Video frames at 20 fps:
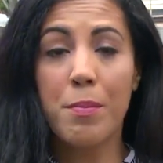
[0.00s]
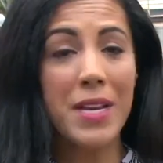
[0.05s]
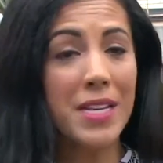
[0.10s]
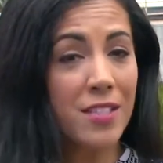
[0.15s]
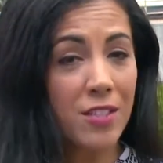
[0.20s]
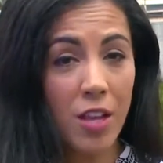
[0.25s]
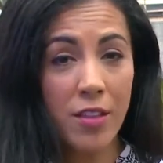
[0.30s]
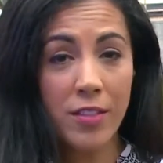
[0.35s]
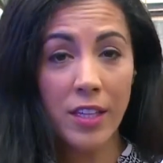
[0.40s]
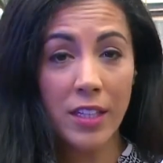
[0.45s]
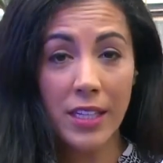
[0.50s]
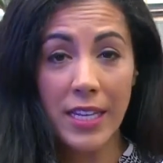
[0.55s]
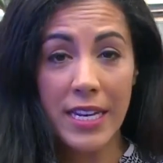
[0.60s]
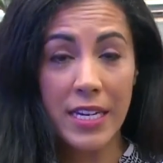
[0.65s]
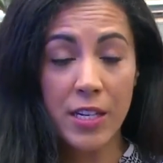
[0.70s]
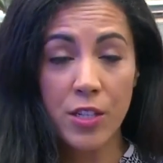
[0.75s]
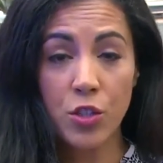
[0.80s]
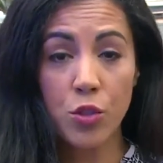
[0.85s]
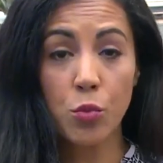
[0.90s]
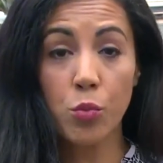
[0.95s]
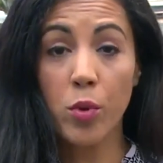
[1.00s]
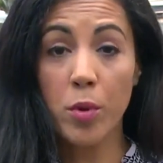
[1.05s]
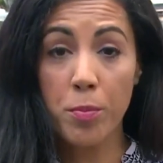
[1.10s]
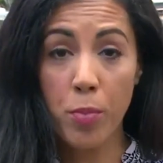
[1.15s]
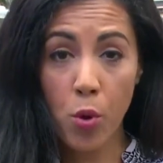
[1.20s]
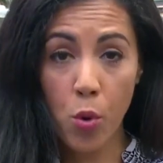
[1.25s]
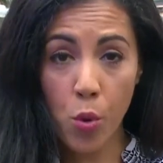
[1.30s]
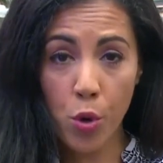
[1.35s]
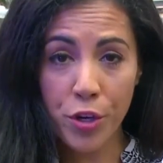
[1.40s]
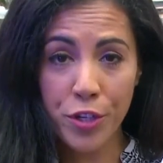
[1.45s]
Based on the latest
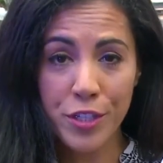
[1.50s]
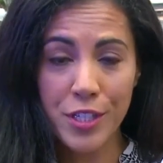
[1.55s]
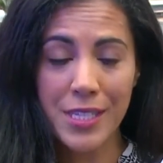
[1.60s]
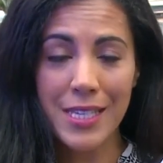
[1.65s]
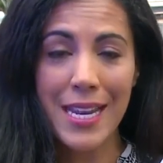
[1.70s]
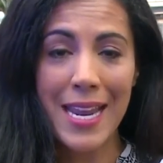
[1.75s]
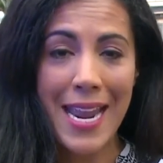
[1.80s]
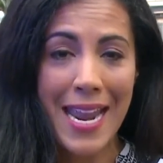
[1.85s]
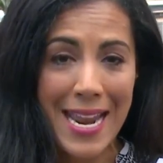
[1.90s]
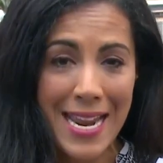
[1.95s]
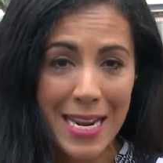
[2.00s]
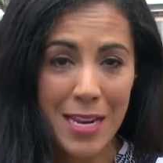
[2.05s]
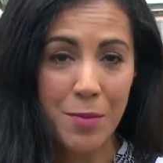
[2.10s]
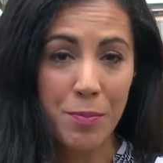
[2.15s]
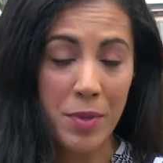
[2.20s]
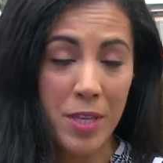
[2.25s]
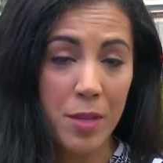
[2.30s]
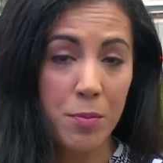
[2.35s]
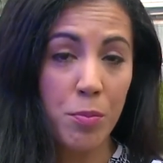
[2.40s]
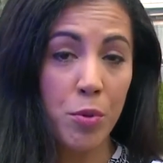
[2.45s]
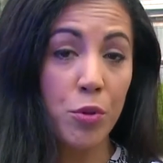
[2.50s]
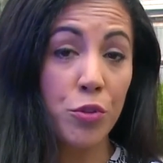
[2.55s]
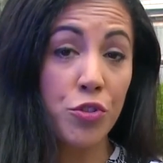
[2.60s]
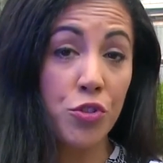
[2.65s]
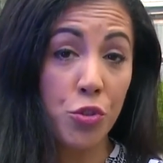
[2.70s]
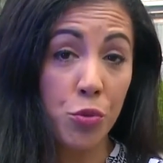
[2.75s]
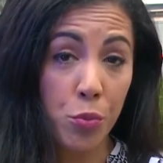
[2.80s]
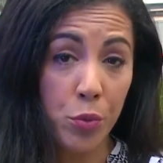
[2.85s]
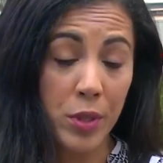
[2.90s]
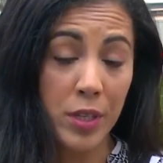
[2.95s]
reports, eight people
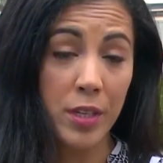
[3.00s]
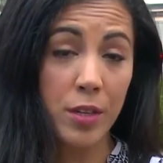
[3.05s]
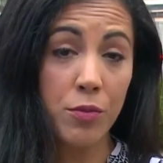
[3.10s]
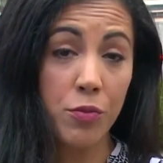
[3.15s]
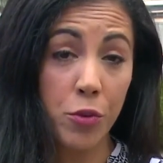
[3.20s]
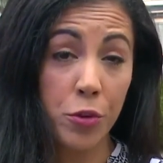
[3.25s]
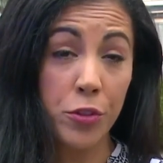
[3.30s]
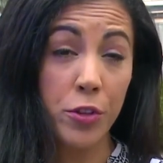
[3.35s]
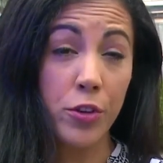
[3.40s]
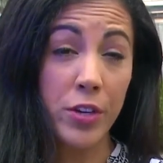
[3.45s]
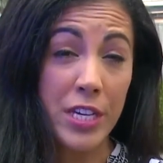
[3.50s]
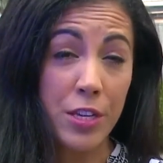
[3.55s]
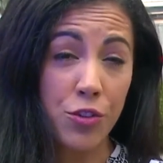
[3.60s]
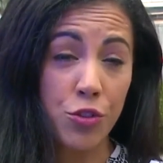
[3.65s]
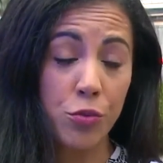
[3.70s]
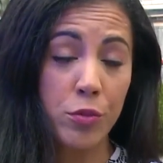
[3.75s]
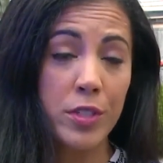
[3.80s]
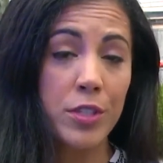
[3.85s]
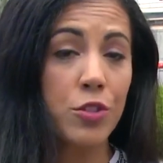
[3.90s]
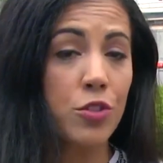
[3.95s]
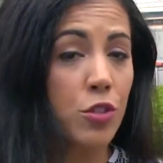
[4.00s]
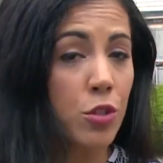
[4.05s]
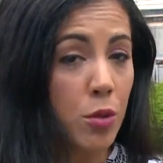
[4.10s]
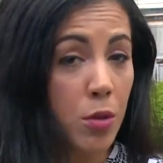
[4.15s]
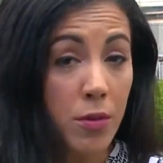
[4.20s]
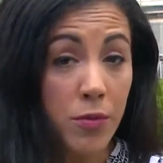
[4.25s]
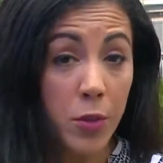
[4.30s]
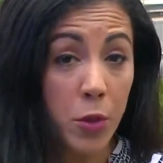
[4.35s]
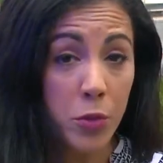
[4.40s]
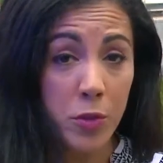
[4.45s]
treated for their injuries.
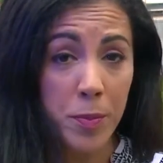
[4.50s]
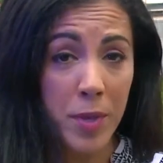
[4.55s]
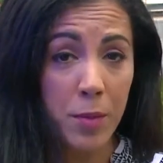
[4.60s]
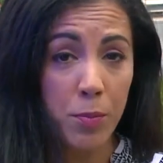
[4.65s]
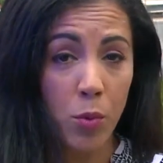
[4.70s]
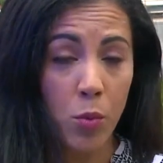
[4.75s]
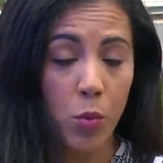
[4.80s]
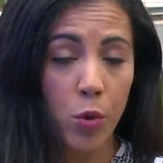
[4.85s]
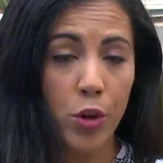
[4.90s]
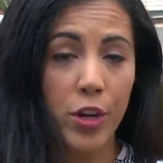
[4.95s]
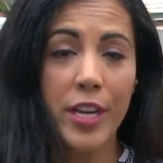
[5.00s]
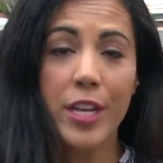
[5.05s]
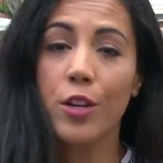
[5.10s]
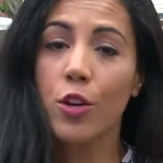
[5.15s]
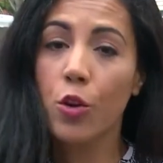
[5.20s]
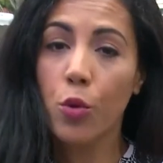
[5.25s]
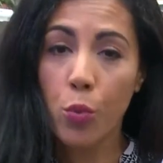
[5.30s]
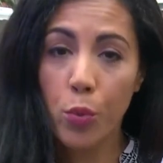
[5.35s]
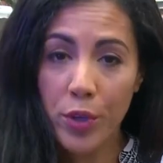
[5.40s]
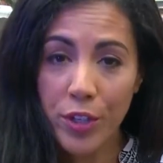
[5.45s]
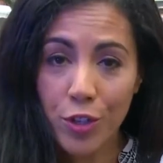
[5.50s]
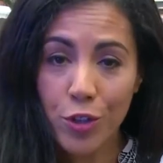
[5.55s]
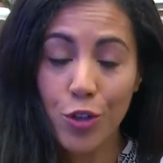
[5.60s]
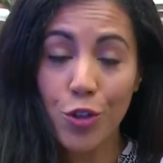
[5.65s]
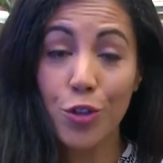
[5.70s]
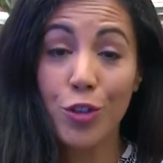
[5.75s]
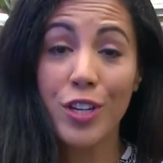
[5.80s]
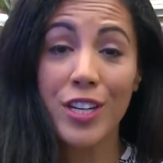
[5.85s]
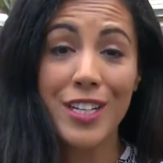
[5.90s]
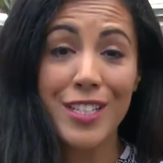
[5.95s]
Two of those people were in
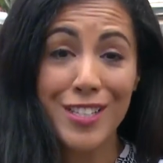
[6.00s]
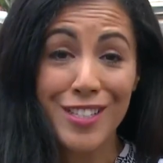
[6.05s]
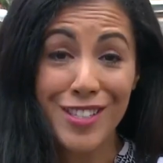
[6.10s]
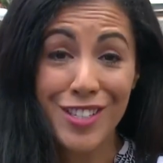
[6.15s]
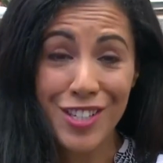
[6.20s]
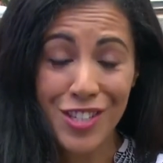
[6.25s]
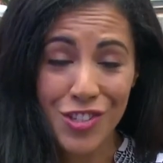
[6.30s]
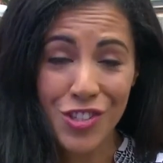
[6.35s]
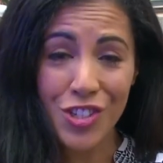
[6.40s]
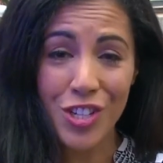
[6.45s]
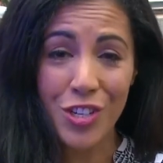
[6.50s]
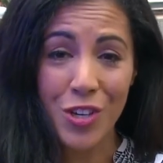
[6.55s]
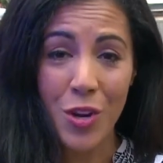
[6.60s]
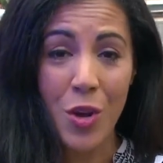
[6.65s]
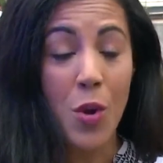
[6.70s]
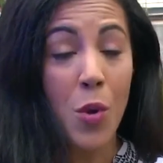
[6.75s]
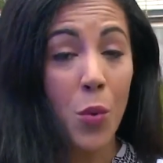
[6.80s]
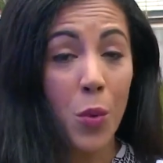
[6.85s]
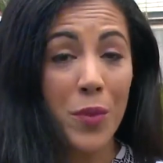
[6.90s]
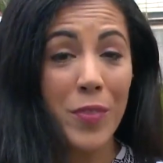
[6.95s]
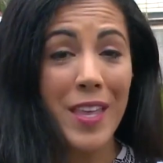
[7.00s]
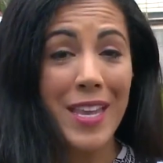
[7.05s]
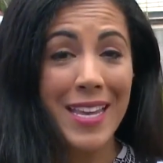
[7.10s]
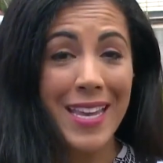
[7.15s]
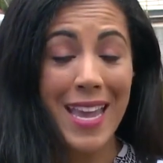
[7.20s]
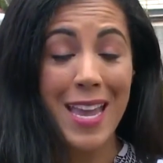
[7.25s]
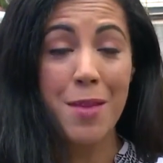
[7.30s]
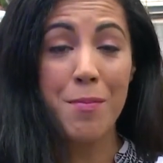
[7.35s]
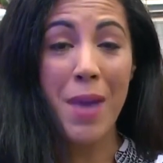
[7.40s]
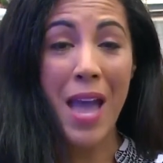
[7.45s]
critical condition when they
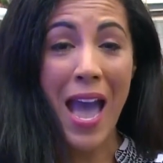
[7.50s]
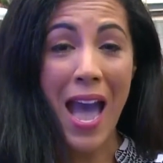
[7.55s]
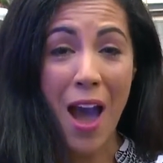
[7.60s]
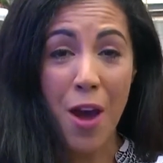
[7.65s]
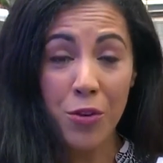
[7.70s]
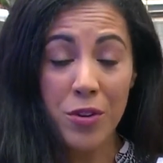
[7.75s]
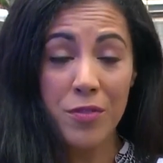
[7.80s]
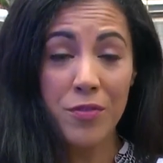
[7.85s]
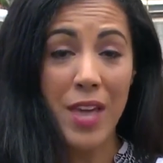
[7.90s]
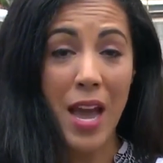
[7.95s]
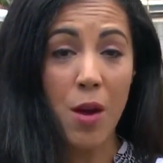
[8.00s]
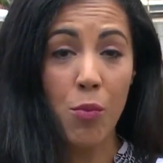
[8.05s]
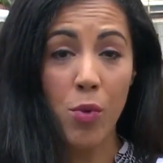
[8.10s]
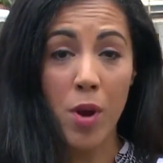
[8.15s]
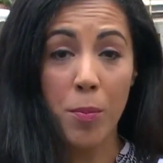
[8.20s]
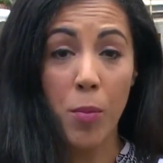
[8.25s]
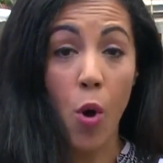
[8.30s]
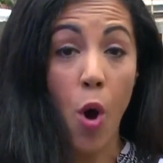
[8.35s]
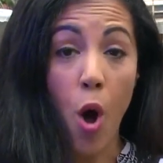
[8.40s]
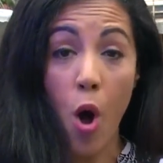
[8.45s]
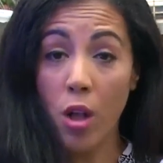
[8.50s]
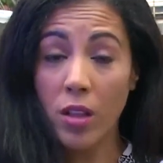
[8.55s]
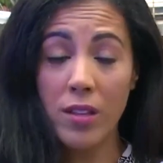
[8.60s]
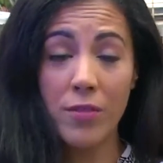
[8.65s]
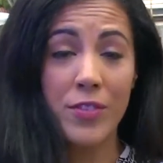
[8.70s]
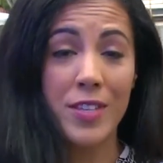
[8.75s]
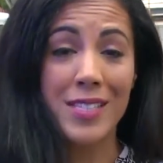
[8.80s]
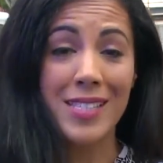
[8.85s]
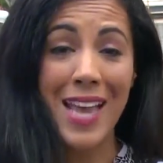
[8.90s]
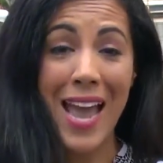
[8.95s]
came out of that rubble. All
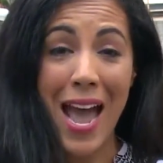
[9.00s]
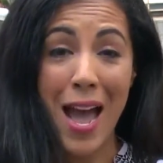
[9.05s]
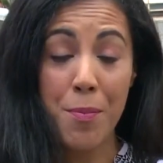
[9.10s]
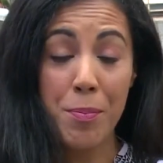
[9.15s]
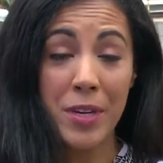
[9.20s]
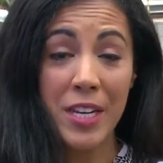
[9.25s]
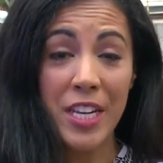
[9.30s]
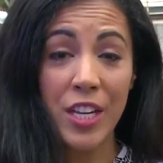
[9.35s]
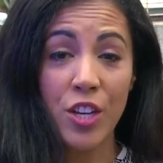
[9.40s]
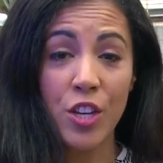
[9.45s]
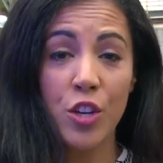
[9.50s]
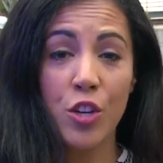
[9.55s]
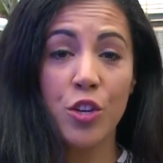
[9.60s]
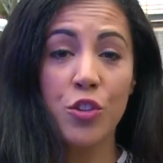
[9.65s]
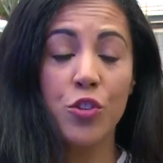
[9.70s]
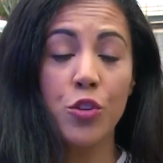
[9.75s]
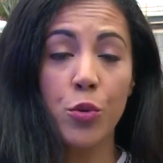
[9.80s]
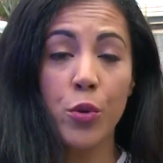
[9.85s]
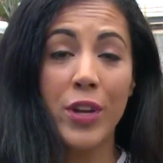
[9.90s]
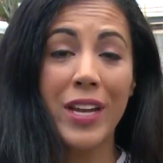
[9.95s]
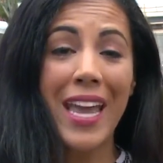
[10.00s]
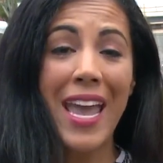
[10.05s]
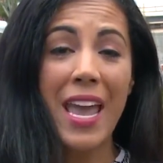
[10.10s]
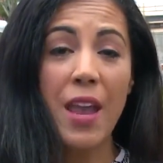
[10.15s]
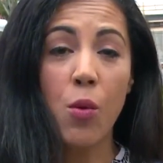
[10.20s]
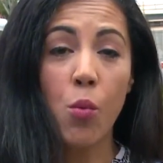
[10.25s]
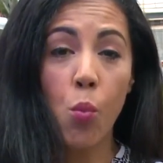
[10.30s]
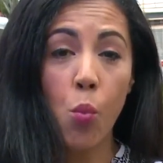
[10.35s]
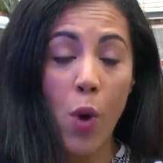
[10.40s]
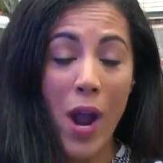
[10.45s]
of this happening during
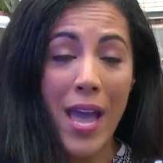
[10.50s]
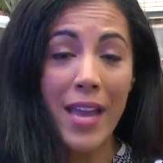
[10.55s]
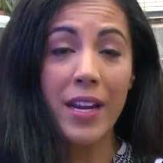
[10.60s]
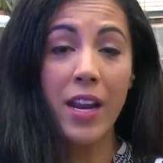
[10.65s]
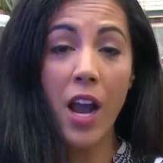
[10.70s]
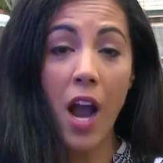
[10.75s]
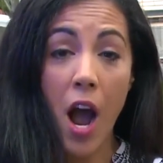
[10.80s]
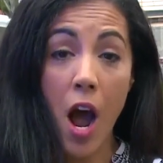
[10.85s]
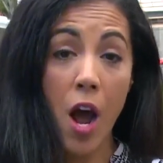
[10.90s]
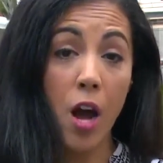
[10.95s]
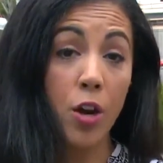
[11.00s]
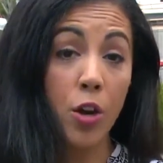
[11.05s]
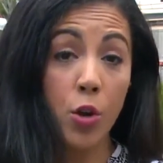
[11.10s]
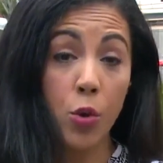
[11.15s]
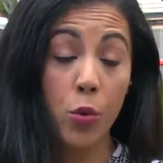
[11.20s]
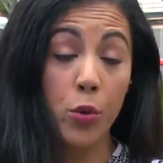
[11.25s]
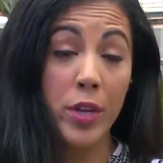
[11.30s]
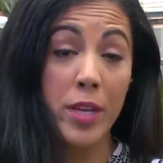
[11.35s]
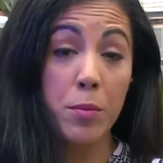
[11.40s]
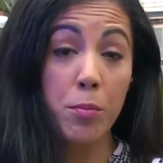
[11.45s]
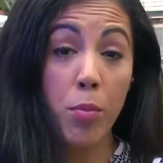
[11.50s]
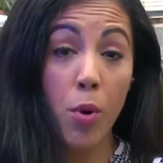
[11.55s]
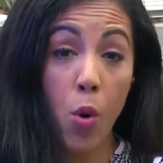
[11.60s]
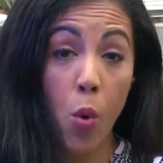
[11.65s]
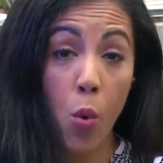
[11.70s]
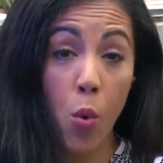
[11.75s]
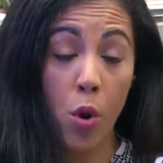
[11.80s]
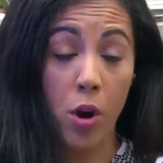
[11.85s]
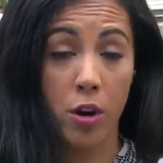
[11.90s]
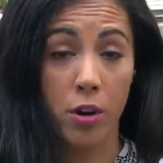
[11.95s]
a wet concrete
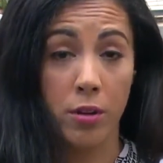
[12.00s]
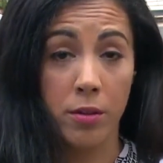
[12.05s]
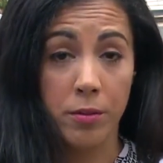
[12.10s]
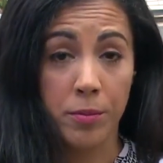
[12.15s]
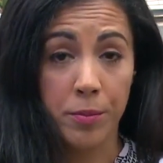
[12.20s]
pour.